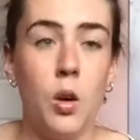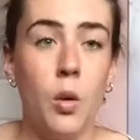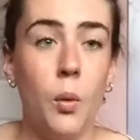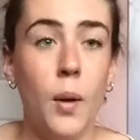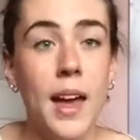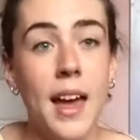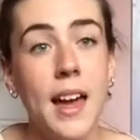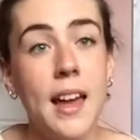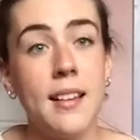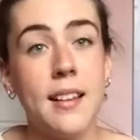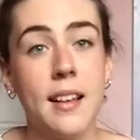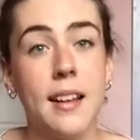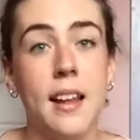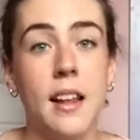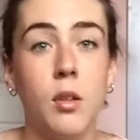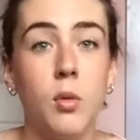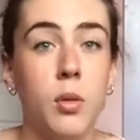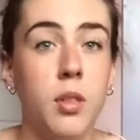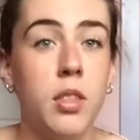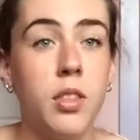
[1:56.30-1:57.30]
way as I
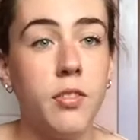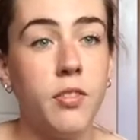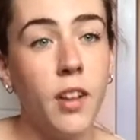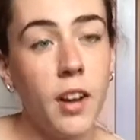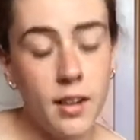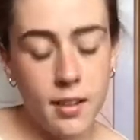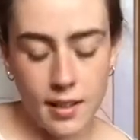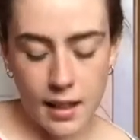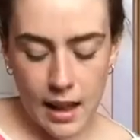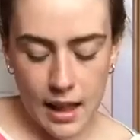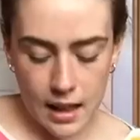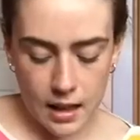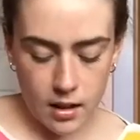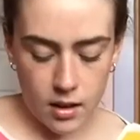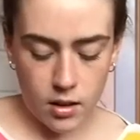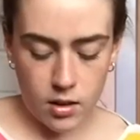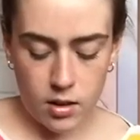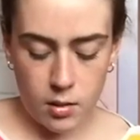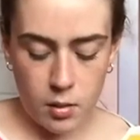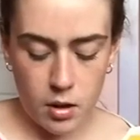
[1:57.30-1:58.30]
did with the first
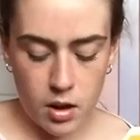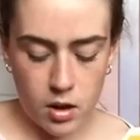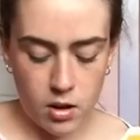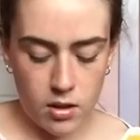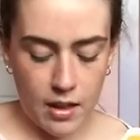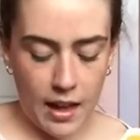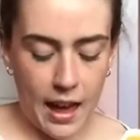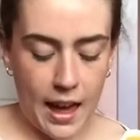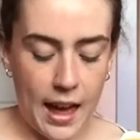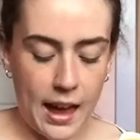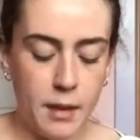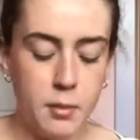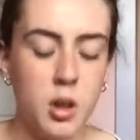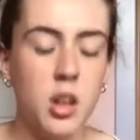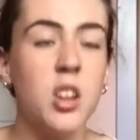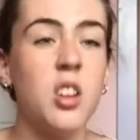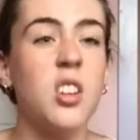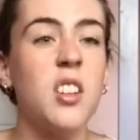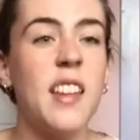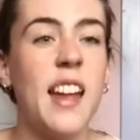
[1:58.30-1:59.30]
end, so I'm going to do that, and I'm
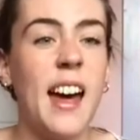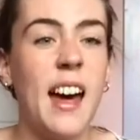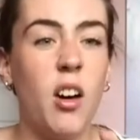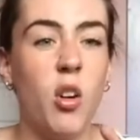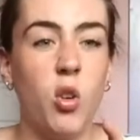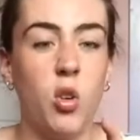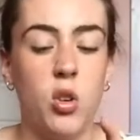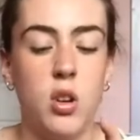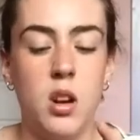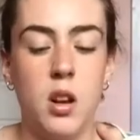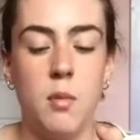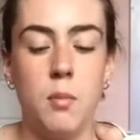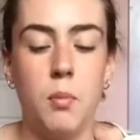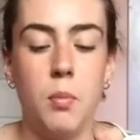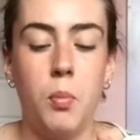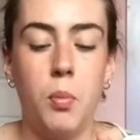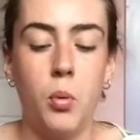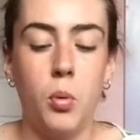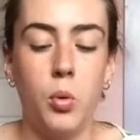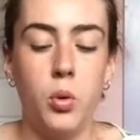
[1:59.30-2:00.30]
going to do that on
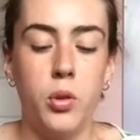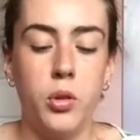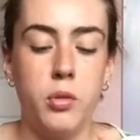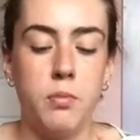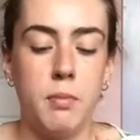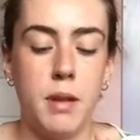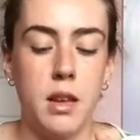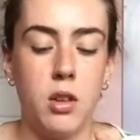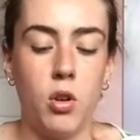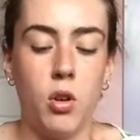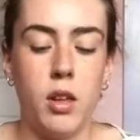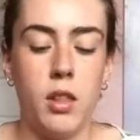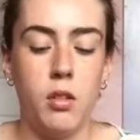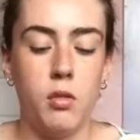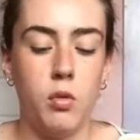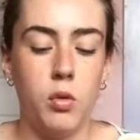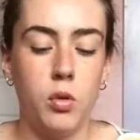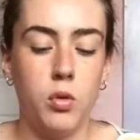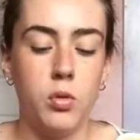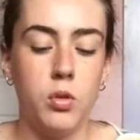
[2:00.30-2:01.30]
both my toilet
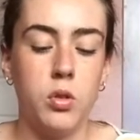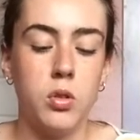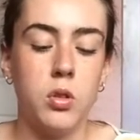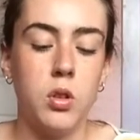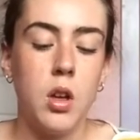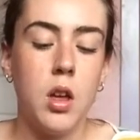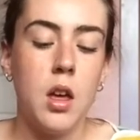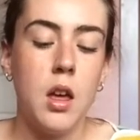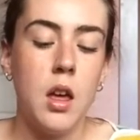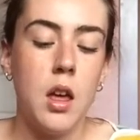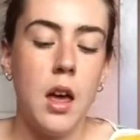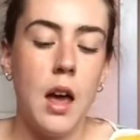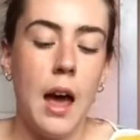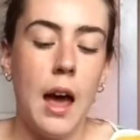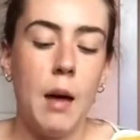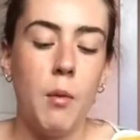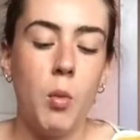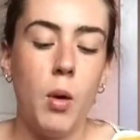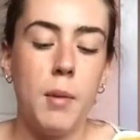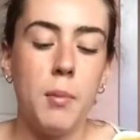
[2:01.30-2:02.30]
rolls.
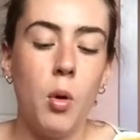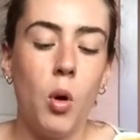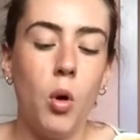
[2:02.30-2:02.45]
And what I'm